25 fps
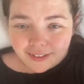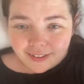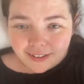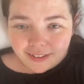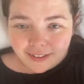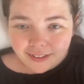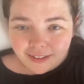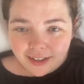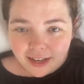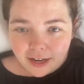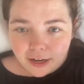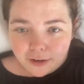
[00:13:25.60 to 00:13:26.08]

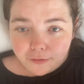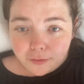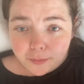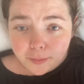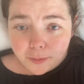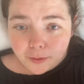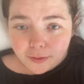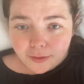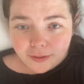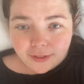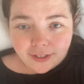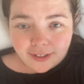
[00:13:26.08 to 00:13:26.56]
at the end of a
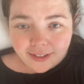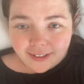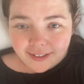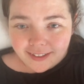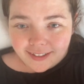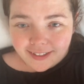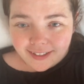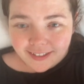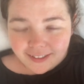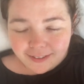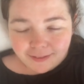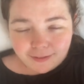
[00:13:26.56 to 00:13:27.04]
buzzer
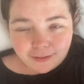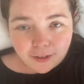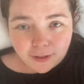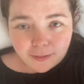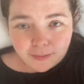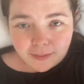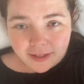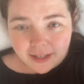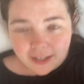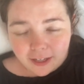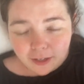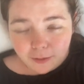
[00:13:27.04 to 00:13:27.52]
to
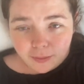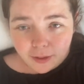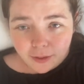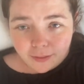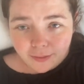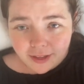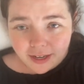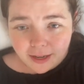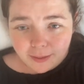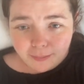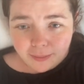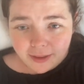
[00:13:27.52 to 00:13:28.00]
come and help you
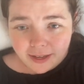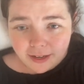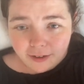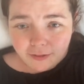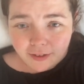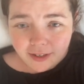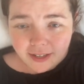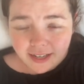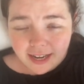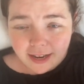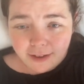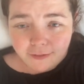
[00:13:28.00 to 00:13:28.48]
with any pain
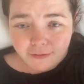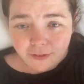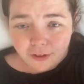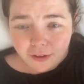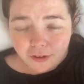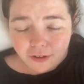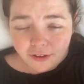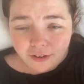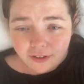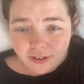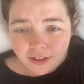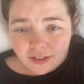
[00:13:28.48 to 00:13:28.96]
relief
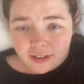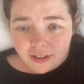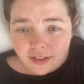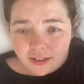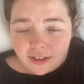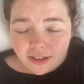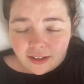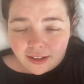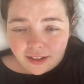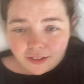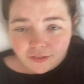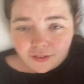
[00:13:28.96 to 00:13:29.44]
or
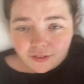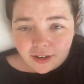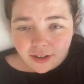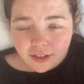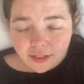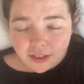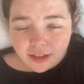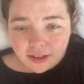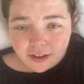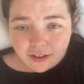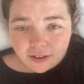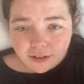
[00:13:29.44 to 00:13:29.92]
if
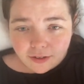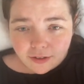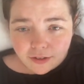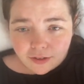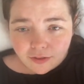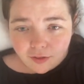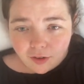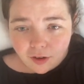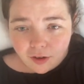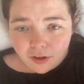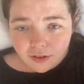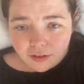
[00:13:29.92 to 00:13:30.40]
anything goes
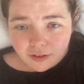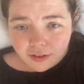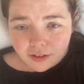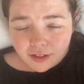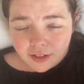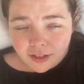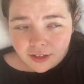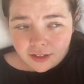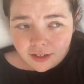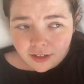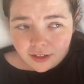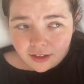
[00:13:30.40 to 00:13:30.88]
wrong.
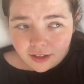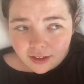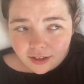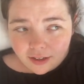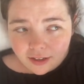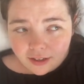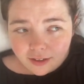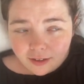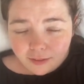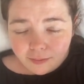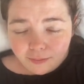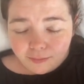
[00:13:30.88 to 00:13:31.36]

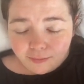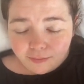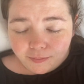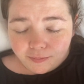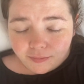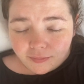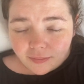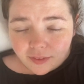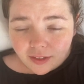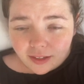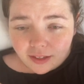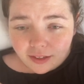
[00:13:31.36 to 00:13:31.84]

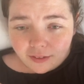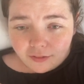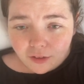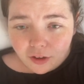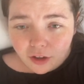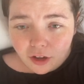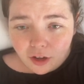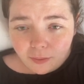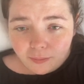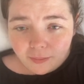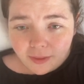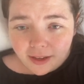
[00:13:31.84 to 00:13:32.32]
I've got
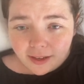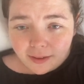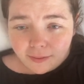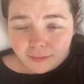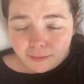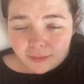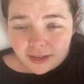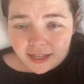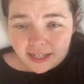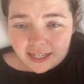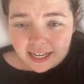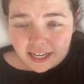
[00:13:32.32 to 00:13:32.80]
all my
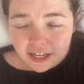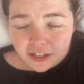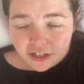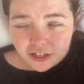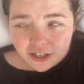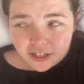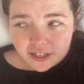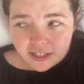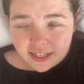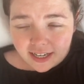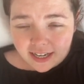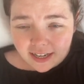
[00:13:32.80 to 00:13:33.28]
medication
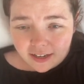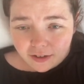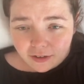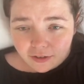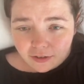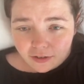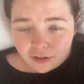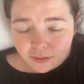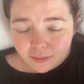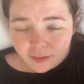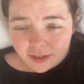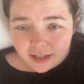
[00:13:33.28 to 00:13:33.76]
to take
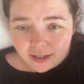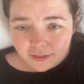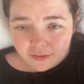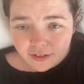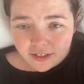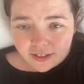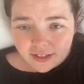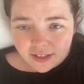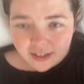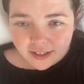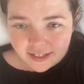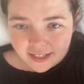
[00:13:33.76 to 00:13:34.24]
home and I have to
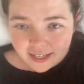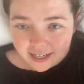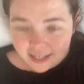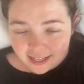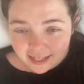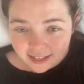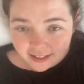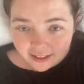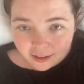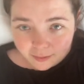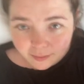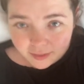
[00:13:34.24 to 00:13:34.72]
start
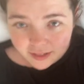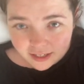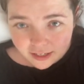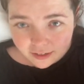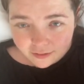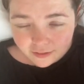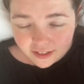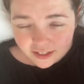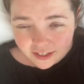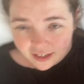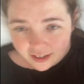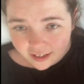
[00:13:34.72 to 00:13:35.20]
taking that
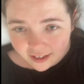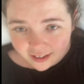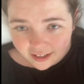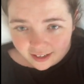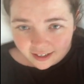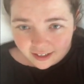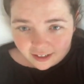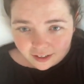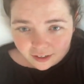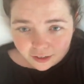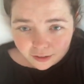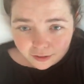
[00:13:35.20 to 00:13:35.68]
myself tonight,
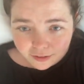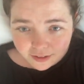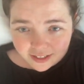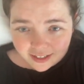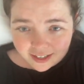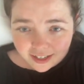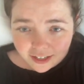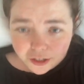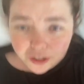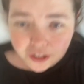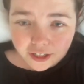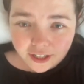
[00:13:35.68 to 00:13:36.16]
including
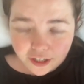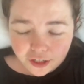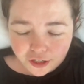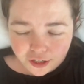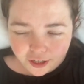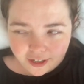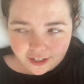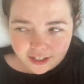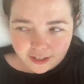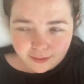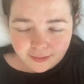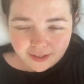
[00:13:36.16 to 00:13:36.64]
actually
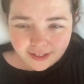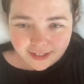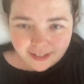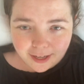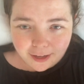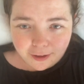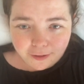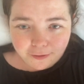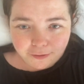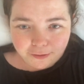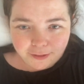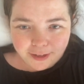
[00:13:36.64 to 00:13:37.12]
injecting
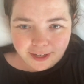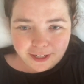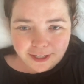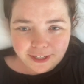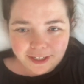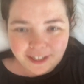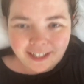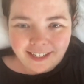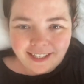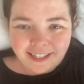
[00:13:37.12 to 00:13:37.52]
myself, which